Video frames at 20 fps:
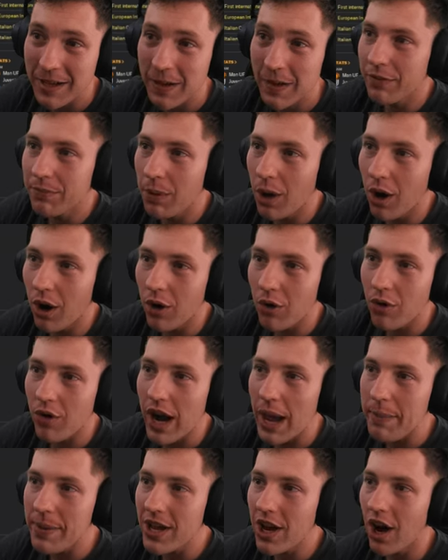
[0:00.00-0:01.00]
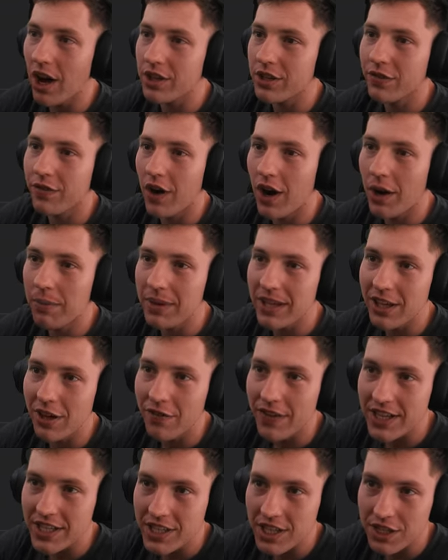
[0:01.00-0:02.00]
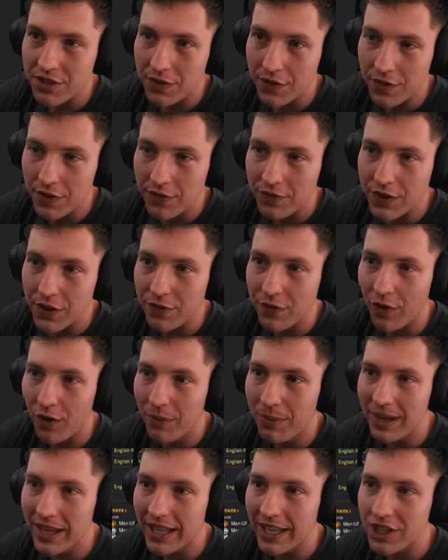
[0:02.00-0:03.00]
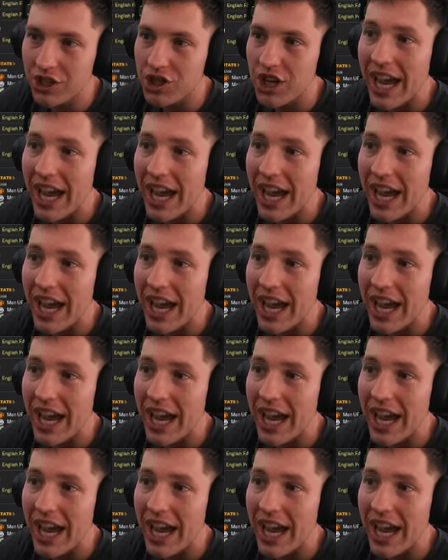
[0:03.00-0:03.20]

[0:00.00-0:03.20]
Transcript: They've bought Rabiot from Juventus for 54 million.